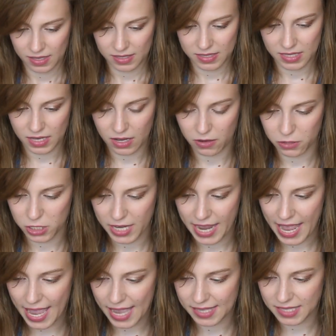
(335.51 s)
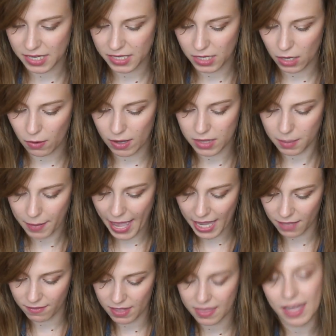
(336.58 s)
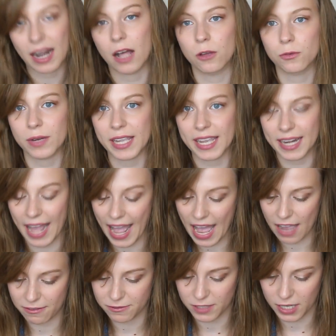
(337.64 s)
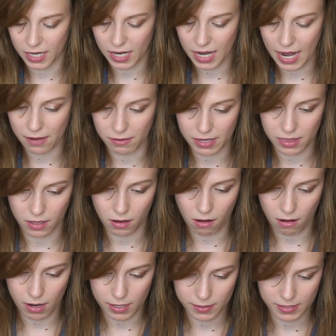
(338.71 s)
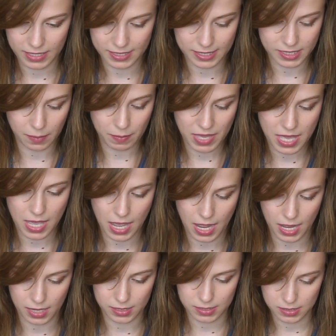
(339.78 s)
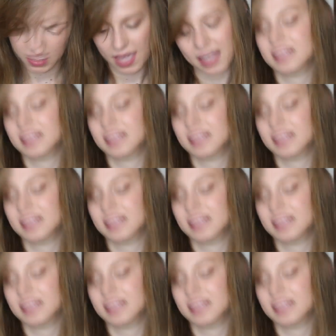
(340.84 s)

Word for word: So she has a note on the back of it that I'll read after I read the card because it's a PS.